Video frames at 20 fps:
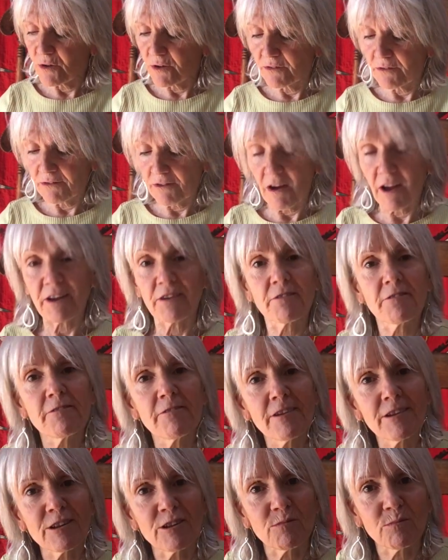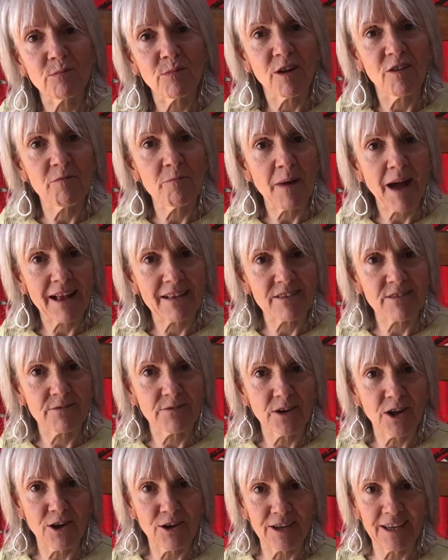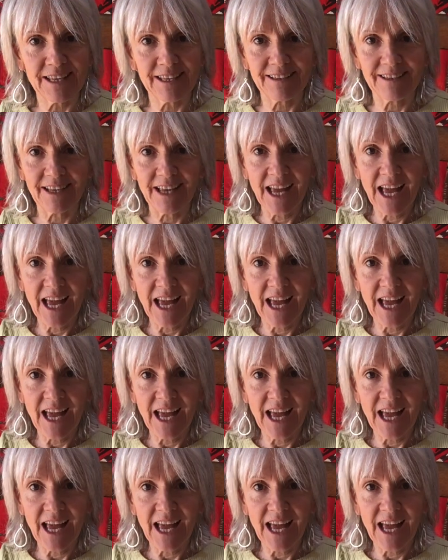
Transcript: can find film of bats flying